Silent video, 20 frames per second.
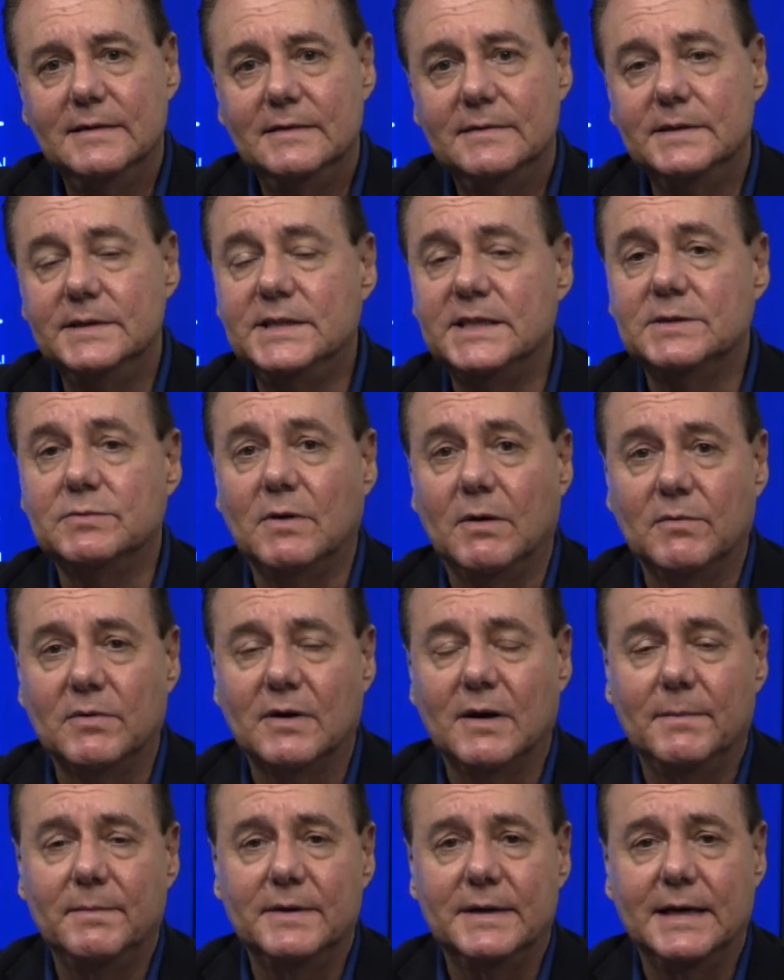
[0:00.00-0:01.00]
This is what
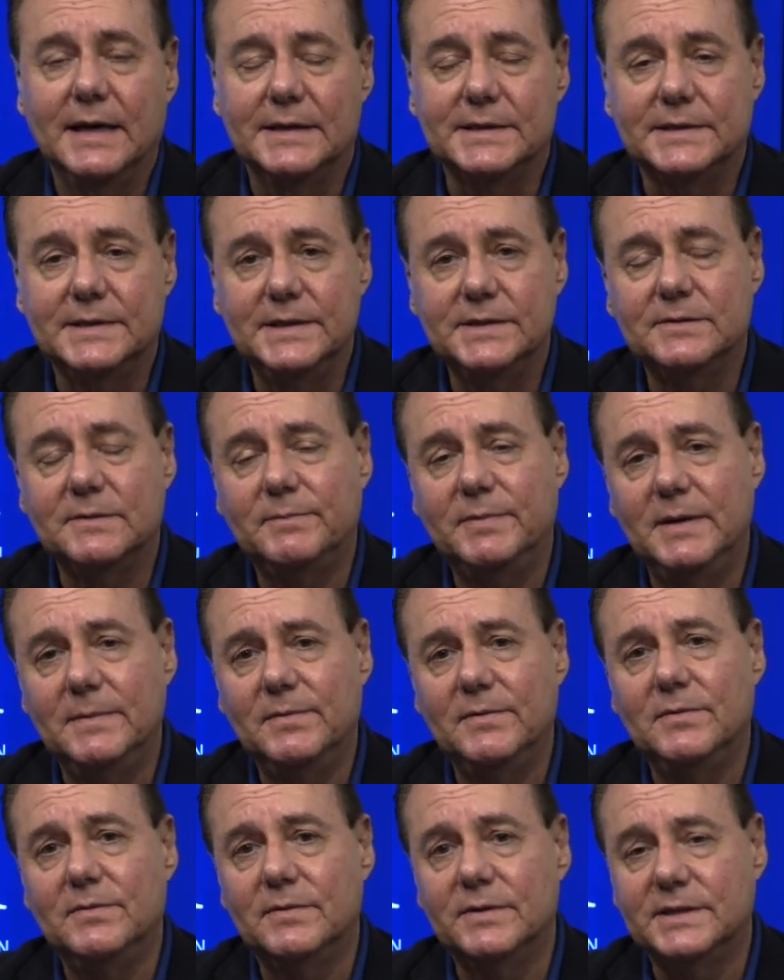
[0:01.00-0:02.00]
we're up against. These are
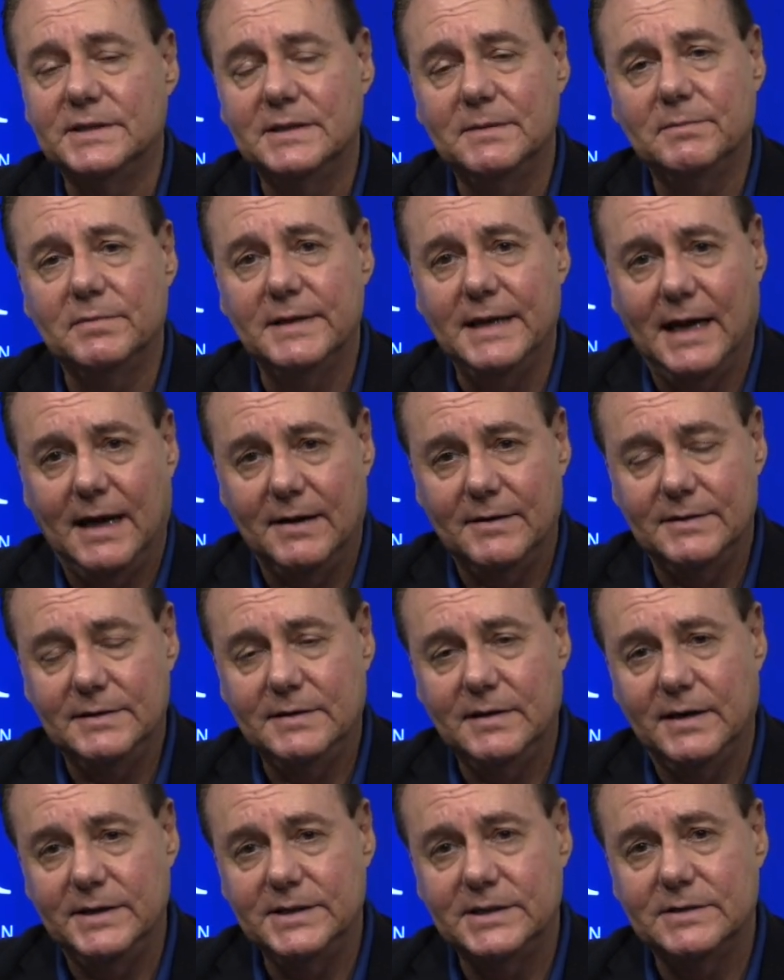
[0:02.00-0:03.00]
people who are simply out of
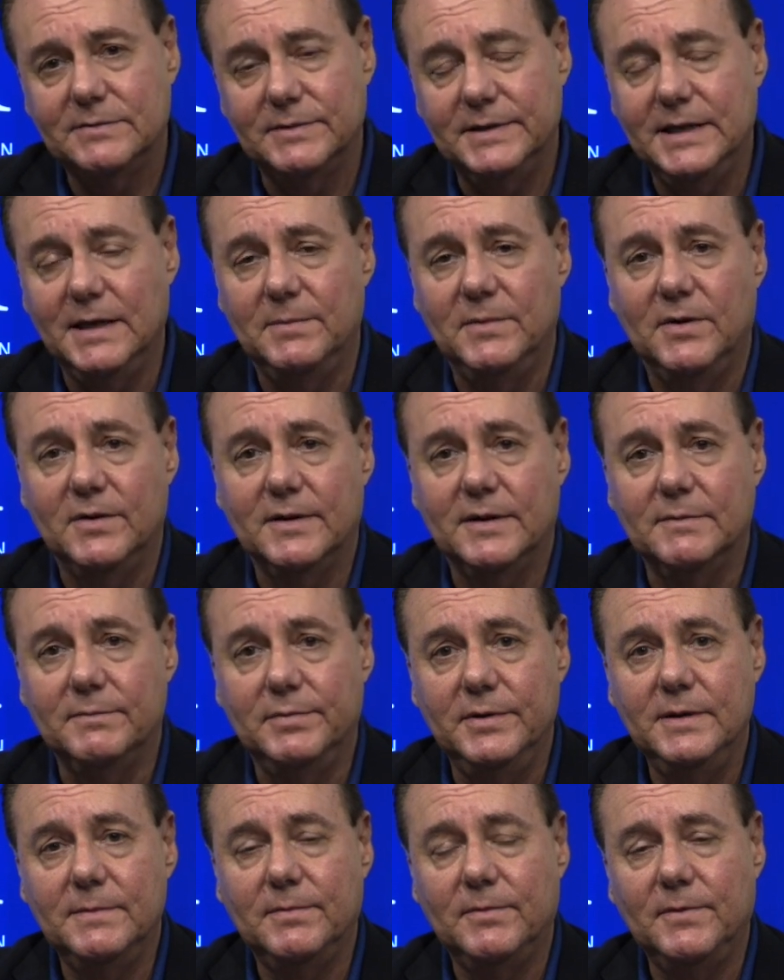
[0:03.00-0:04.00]
touch with the American
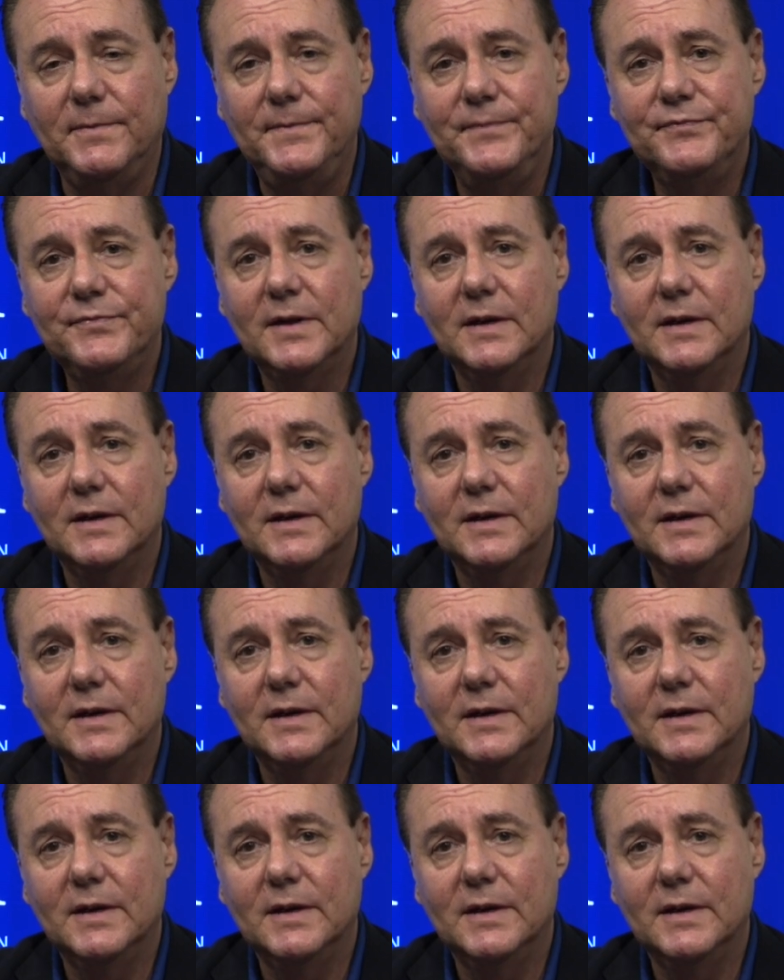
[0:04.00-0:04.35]
people,